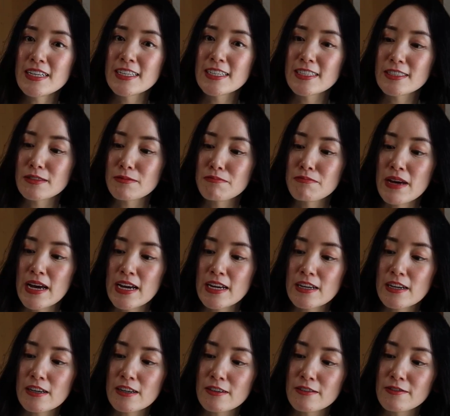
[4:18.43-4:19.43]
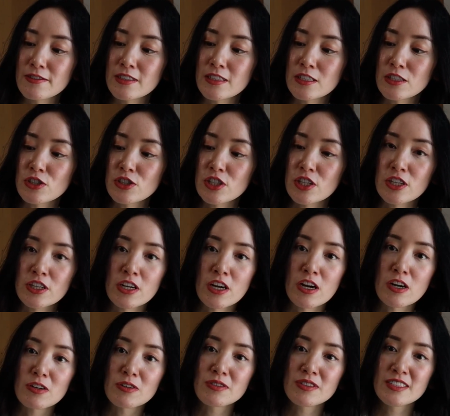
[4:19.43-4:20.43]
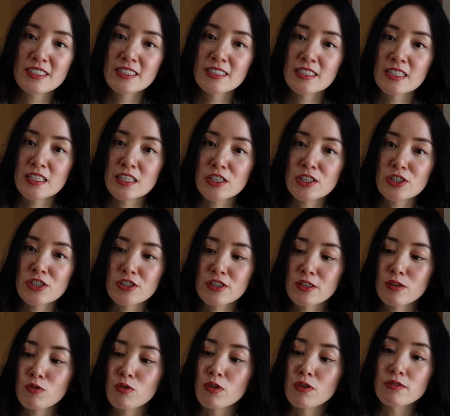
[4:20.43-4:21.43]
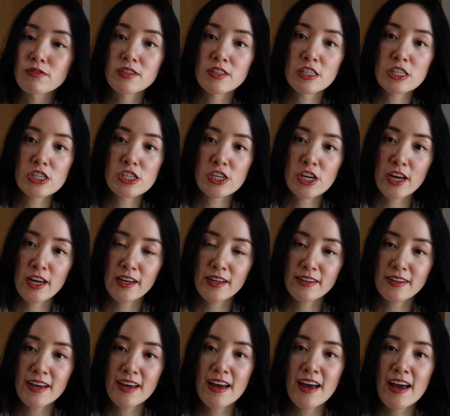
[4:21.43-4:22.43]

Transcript: is made of the Chanel signature quilted chain,